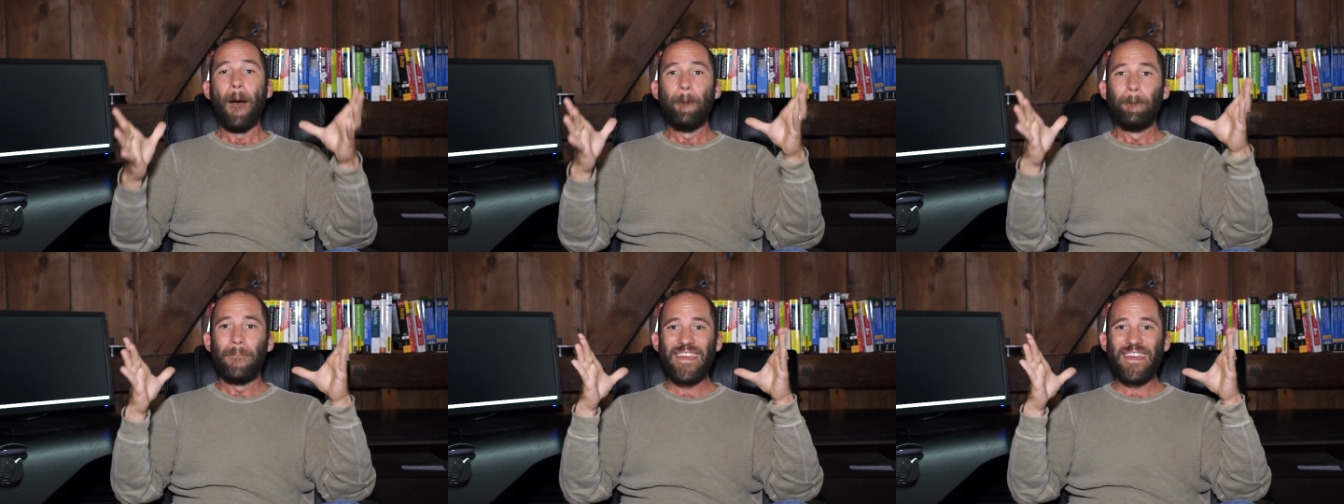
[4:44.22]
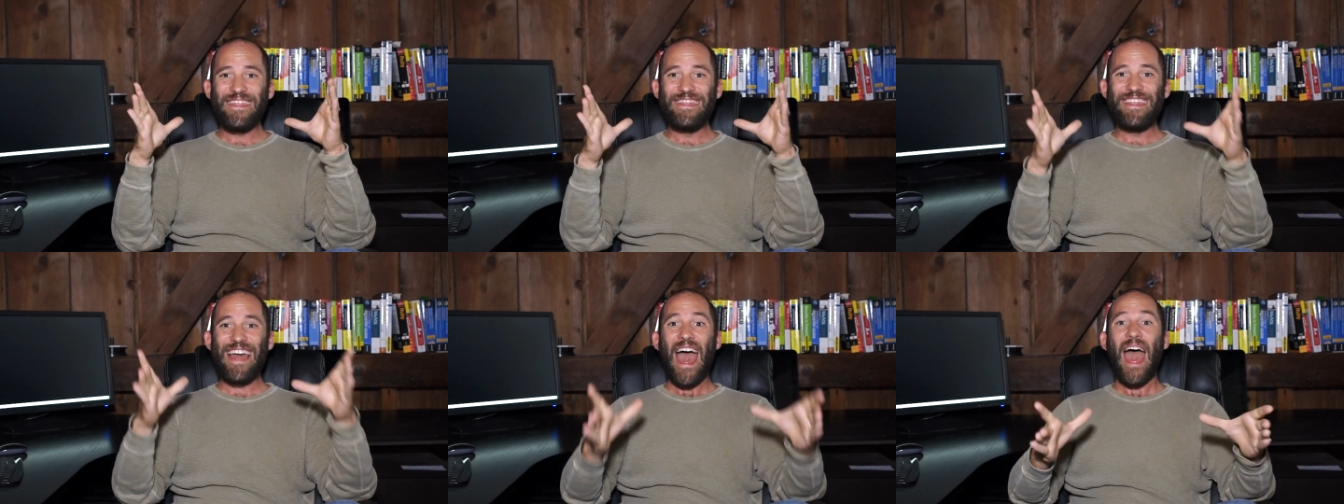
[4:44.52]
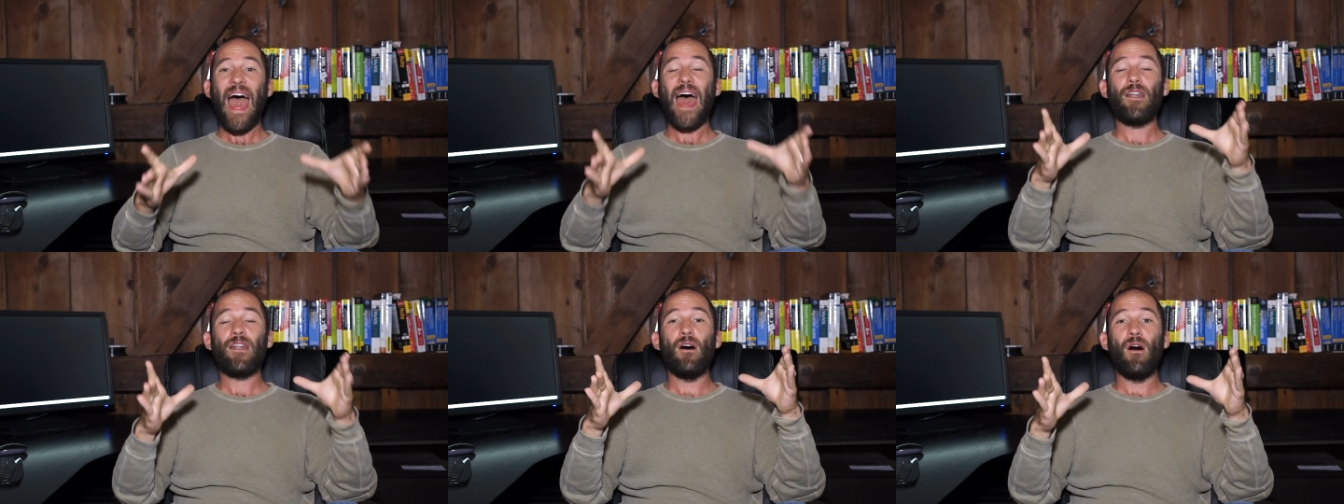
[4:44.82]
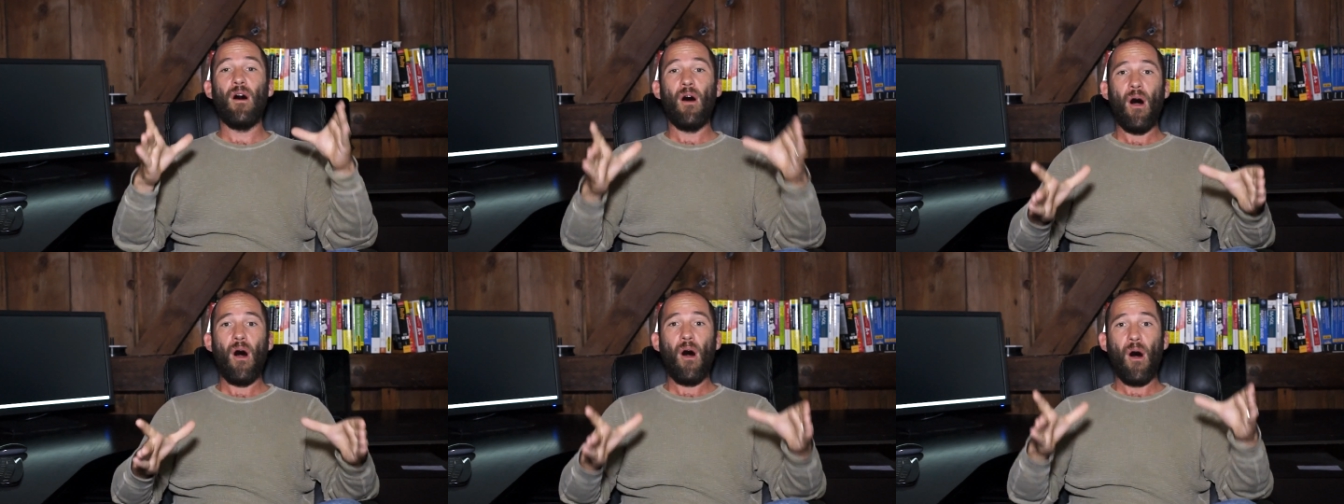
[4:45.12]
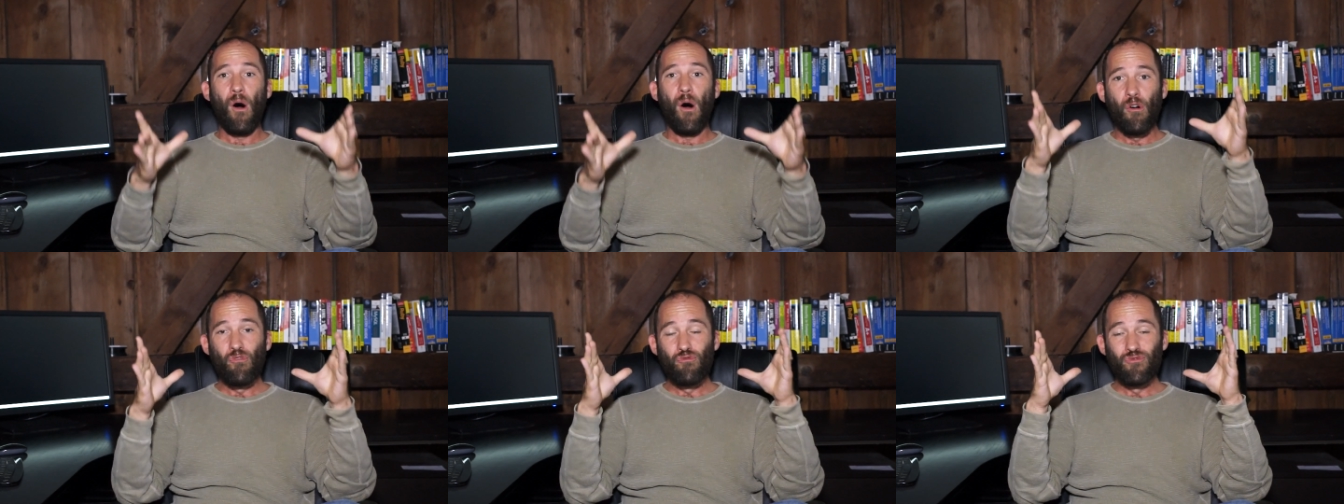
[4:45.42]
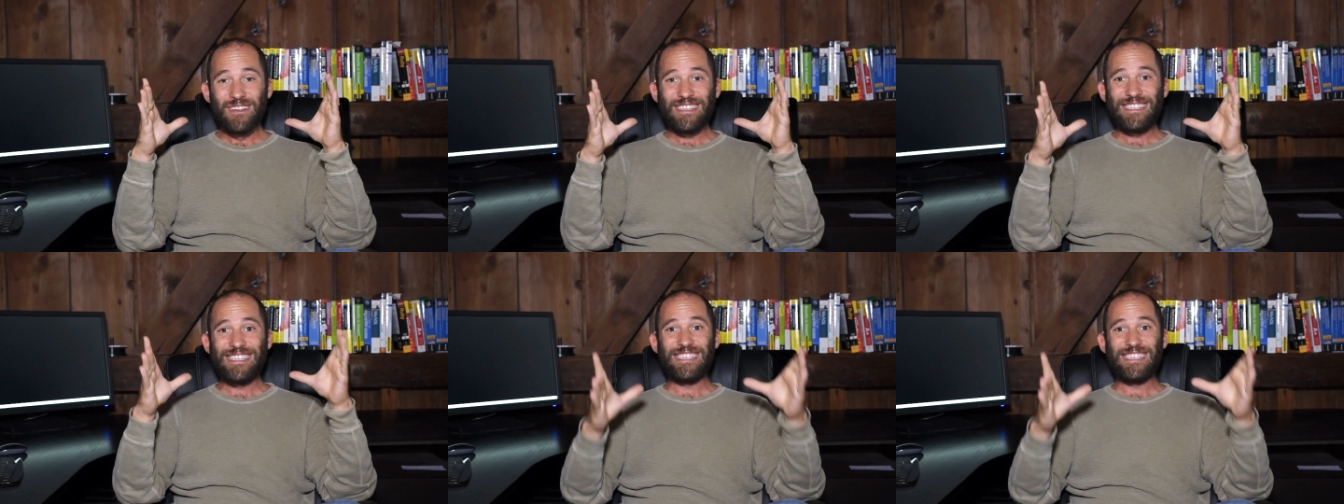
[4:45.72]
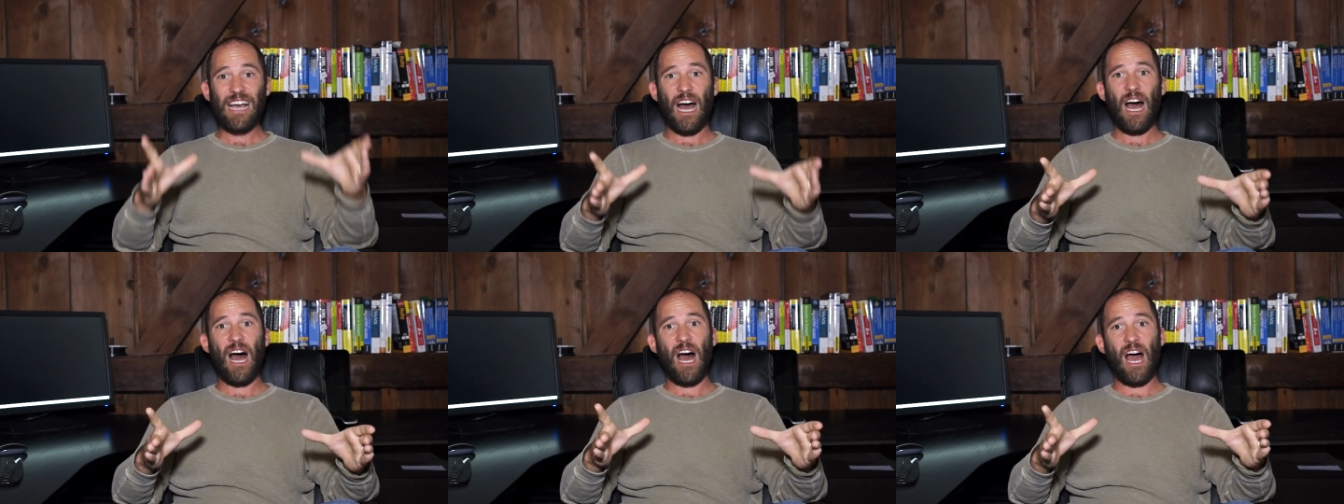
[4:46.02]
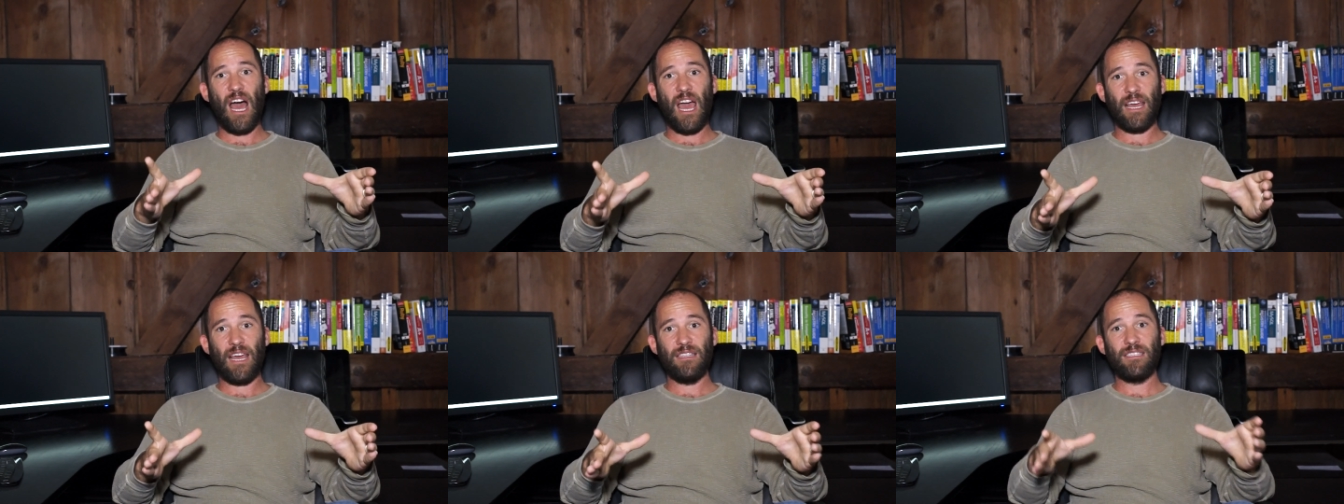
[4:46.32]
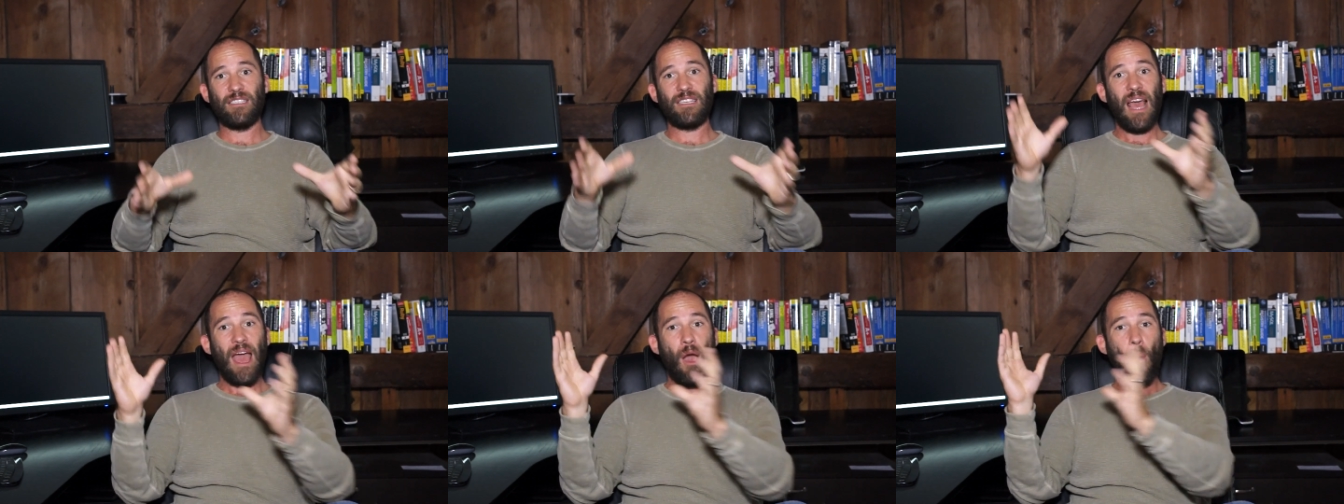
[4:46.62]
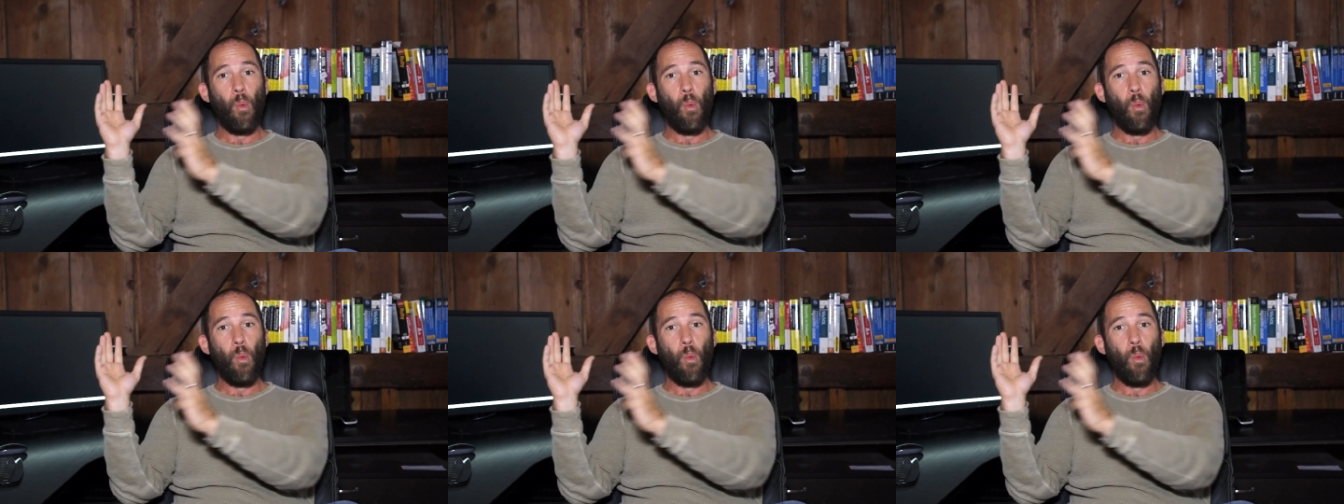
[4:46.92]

but that all resides